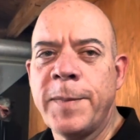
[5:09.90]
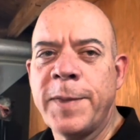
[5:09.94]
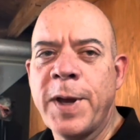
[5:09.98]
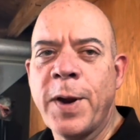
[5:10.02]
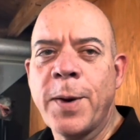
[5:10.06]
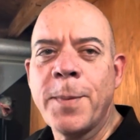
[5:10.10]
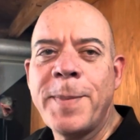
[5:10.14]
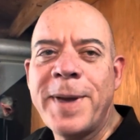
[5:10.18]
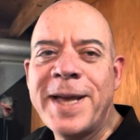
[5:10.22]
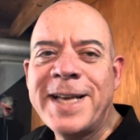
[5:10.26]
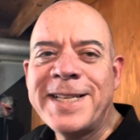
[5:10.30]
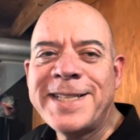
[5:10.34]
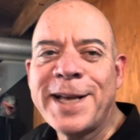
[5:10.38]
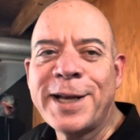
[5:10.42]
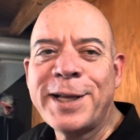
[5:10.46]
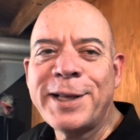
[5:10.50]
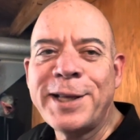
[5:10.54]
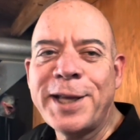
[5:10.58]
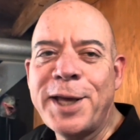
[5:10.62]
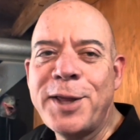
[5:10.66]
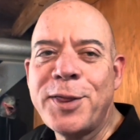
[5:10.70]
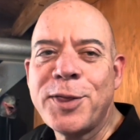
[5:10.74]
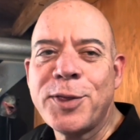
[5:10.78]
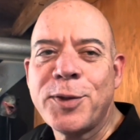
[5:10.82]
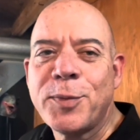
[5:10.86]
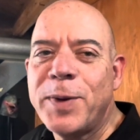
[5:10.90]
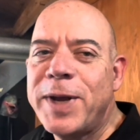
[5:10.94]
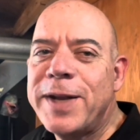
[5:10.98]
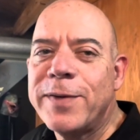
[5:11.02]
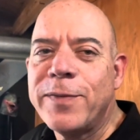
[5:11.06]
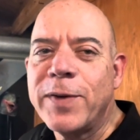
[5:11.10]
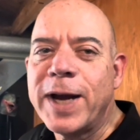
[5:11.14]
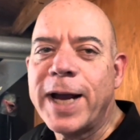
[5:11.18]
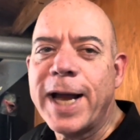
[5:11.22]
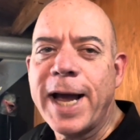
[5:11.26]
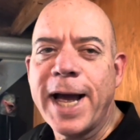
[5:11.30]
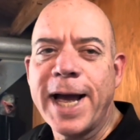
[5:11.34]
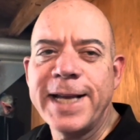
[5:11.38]
are basically 3
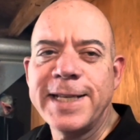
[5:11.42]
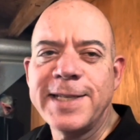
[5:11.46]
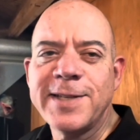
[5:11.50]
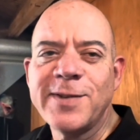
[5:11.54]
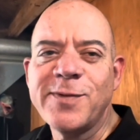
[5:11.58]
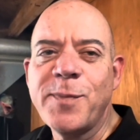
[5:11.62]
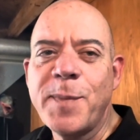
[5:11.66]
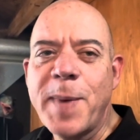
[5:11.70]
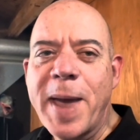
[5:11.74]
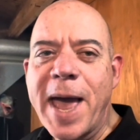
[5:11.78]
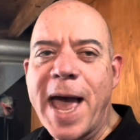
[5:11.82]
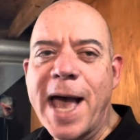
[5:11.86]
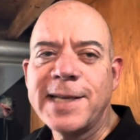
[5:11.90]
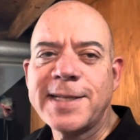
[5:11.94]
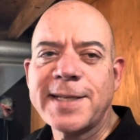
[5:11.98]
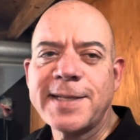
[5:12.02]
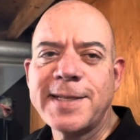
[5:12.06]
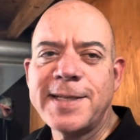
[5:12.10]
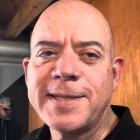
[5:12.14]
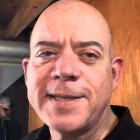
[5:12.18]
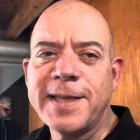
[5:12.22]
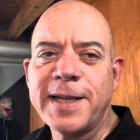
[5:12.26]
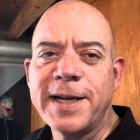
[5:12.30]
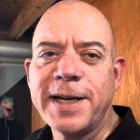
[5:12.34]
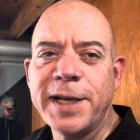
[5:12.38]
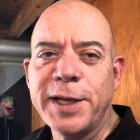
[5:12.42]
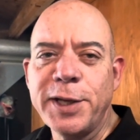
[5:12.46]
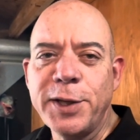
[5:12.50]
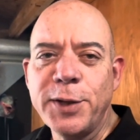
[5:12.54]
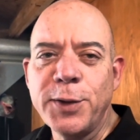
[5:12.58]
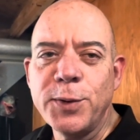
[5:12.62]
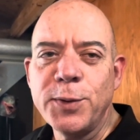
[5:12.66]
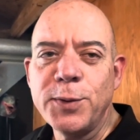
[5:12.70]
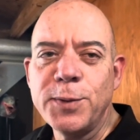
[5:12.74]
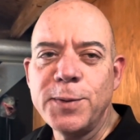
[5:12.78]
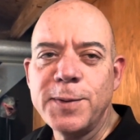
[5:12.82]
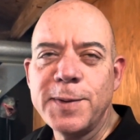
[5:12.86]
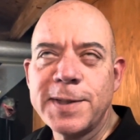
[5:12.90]
different kinds of masks that I
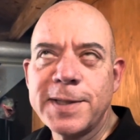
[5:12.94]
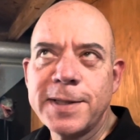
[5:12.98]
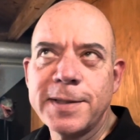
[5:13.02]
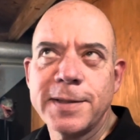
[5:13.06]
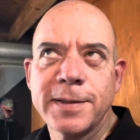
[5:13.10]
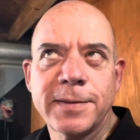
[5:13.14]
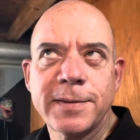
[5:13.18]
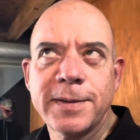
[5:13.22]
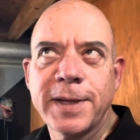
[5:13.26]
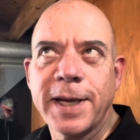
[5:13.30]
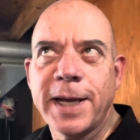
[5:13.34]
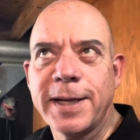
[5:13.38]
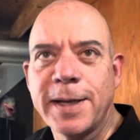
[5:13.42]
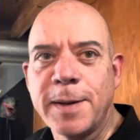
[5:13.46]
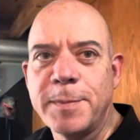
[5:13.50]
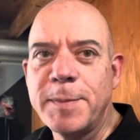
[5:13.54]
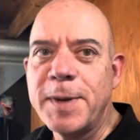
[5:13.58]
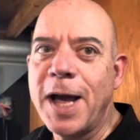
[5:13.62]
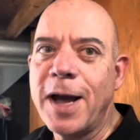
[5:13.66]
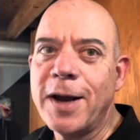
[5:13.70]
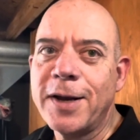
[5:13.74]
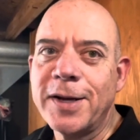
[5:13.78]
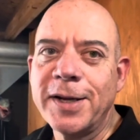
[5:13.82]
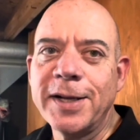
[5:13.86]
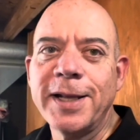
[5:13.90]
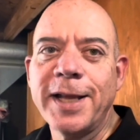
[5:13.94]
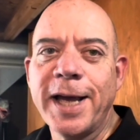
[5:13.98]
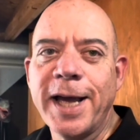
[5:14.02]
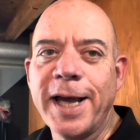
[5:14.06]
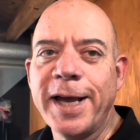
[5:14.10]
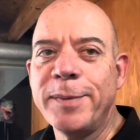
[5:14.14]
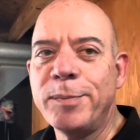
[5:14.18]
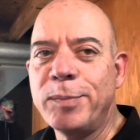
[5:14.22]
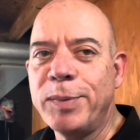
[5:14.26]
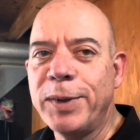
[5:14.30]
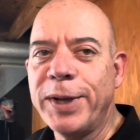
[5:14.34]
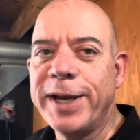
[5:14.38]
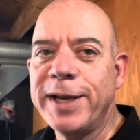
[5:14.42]
use. And I'm not going to
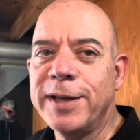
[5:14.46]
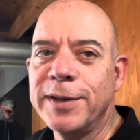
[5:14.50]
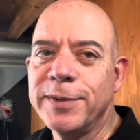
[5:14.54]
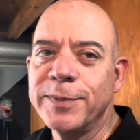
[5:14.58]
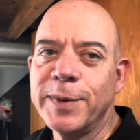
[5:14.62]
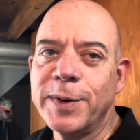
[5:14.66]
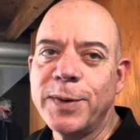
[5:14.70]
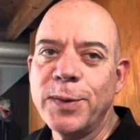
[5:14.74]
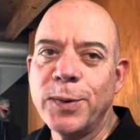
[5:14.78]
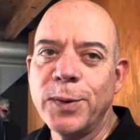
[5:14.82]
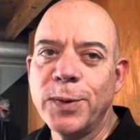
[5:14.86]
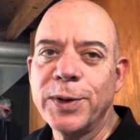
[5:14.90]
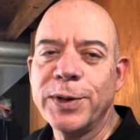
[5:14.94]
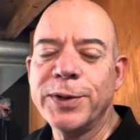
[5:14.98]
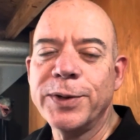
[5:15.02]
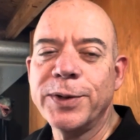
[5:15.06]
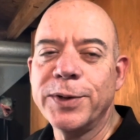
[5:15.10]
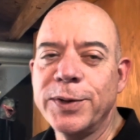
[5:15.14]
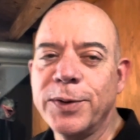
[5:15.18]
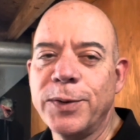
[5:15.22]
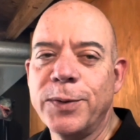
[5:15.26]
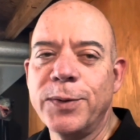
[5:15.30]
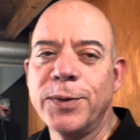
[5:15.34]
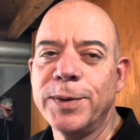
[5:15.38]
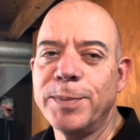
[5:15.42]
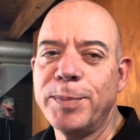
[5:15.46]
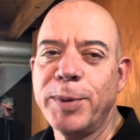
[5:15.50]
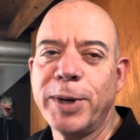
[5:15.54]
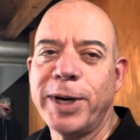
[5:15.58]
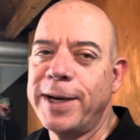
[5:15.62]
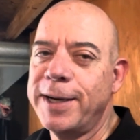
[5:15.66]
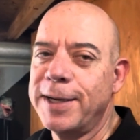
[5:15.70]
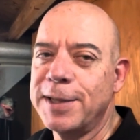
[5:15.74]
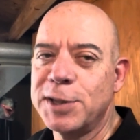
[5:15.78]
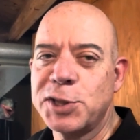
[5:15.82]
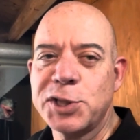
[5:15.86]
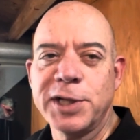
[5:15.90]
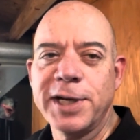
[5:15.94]
lie, playing the recorder or
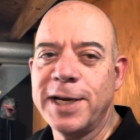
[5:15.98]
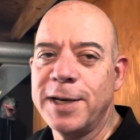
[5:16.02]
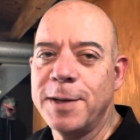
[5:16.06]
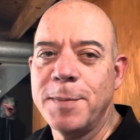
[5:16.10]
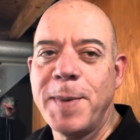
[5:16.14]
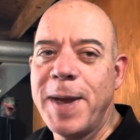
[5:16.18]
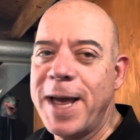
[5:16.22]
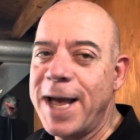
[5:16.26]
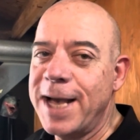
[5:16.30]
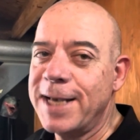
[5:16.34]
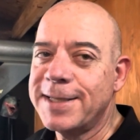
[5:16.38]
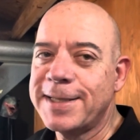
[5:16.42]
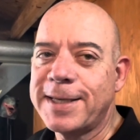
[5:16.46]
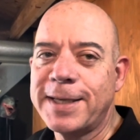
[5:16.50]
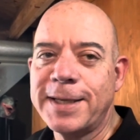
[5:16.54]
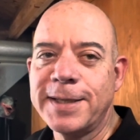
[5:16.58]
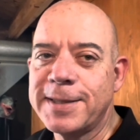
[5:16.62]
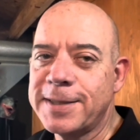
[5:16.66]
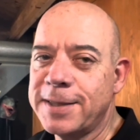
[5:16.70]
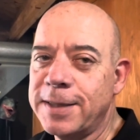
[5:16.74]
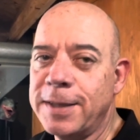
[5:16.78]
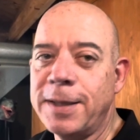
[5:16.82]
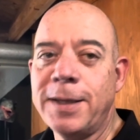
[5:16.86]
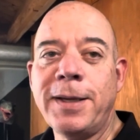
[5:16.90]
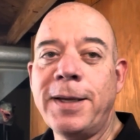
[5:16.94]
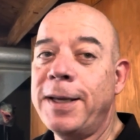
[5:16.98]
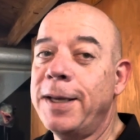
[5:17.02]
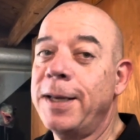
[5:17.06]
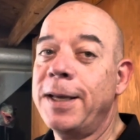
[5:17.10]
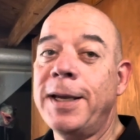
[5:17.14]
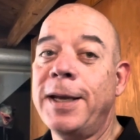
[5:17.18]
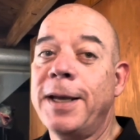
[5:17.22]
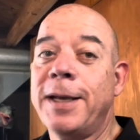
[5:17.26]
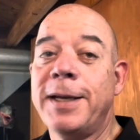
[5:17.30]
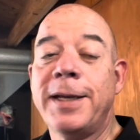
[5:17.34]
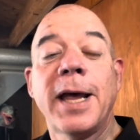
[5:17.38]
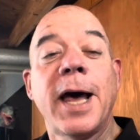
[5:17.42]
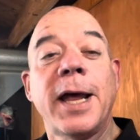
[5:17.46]
percussion in a mask is
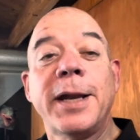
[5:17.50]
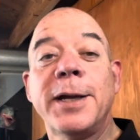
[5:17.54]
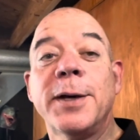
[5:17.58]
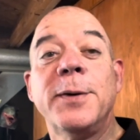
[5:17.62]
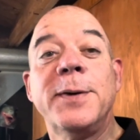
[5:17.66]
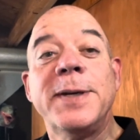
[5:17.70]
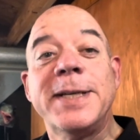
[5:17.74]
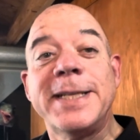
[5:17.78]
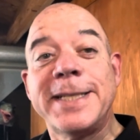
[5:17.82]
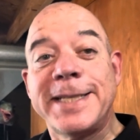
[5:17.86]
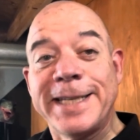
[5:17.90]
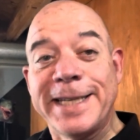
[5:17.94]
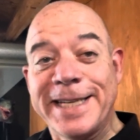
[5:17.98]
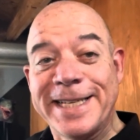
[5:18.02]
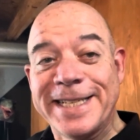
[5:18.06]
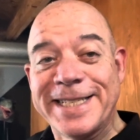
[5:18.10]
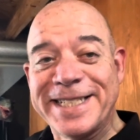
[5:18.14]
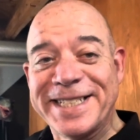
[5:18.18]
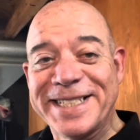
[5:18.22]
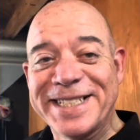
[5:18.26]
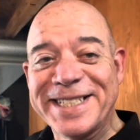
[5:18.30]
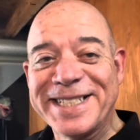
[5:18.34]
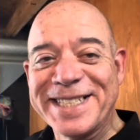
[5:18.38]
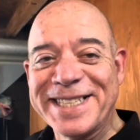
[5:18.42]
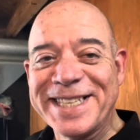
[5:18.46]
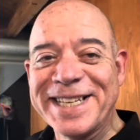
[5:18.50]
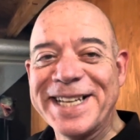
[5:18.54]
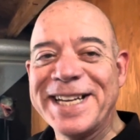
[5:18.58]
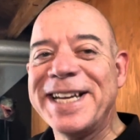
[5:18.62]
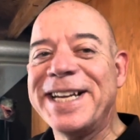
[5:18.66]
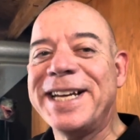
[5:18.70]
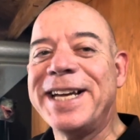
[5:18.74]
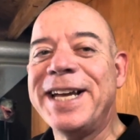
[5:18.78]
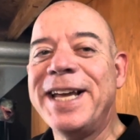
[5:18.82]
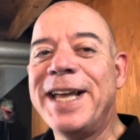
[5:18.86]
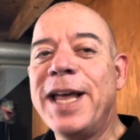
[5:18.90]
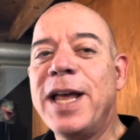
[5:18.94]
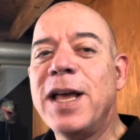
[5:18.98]
not always the easiest
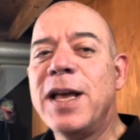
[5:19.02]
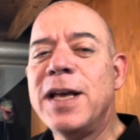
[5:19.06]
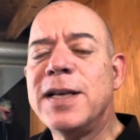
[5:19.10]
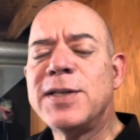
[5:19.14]
thing.